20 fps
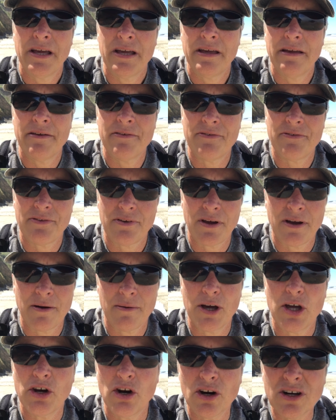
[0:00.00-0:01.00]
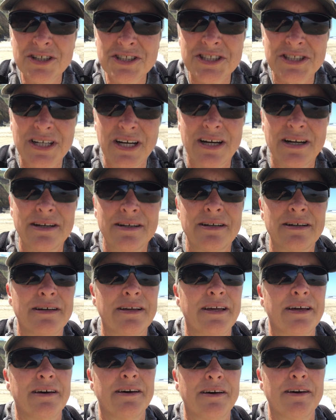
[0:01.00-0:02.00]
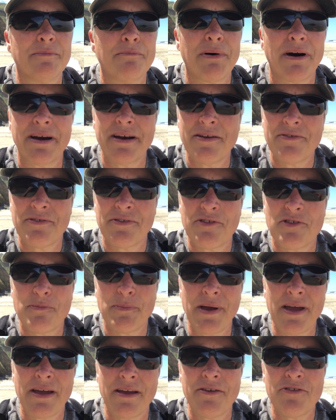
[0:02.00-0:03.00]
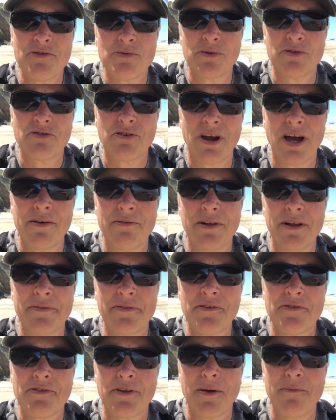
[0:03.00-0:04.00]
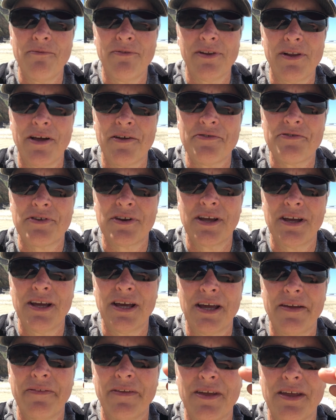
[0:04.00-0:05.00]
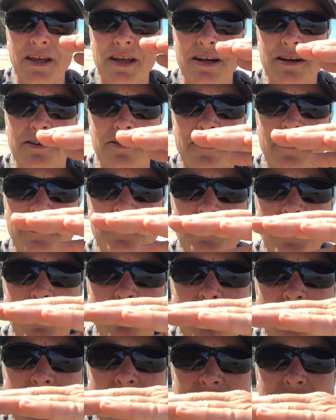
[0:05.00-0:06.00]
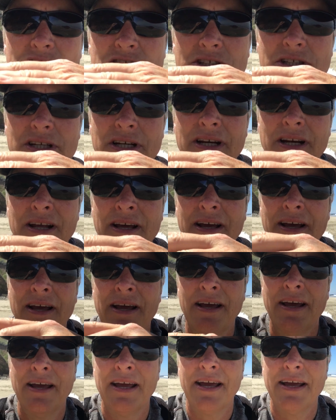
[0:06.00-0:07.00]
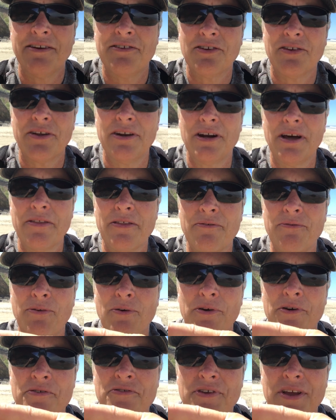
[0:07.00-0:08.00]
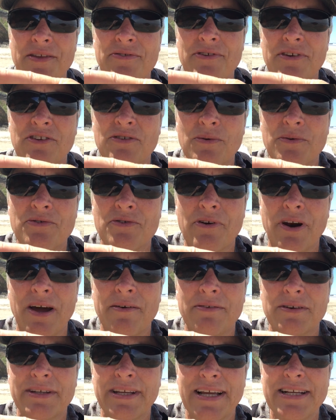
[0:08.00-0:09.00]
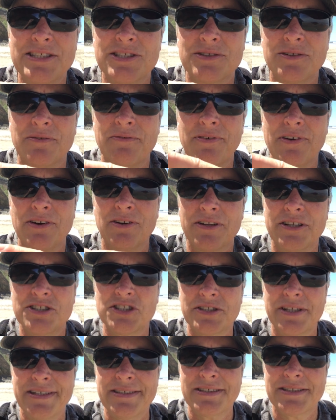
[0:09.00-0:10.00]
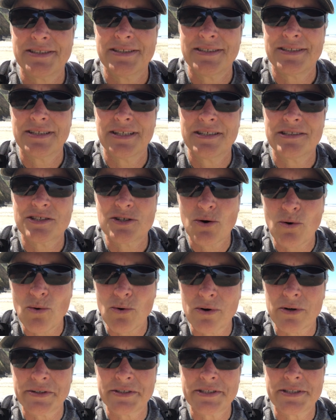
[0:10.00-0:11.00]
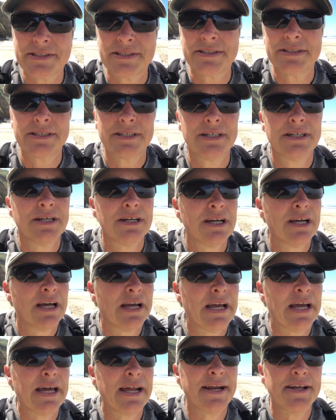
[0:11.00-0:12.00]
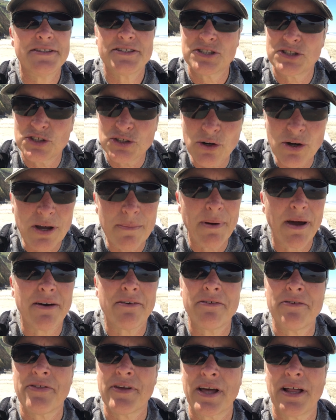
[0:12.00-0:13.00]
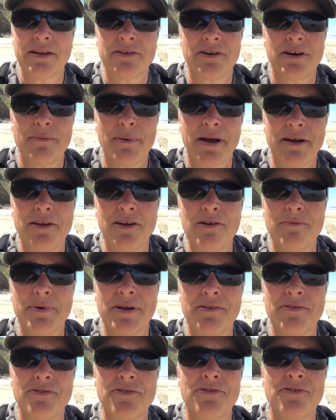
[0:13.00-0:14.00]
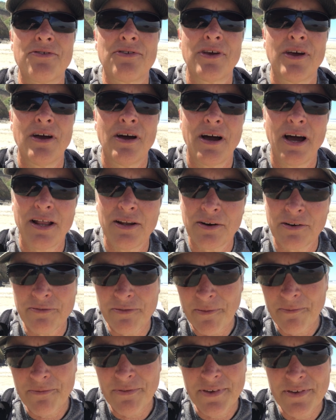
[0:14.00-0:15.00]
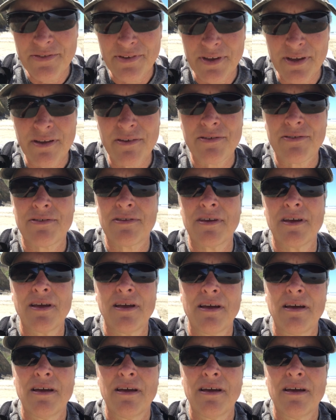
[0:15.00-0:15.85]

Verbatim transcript: is uh, inertia um, bodies in space will travel at the same velocity and the, in the same direction until another force gets into its gravitational field and changes its course. And I used to joke about everything I learned about humans, I learned from physics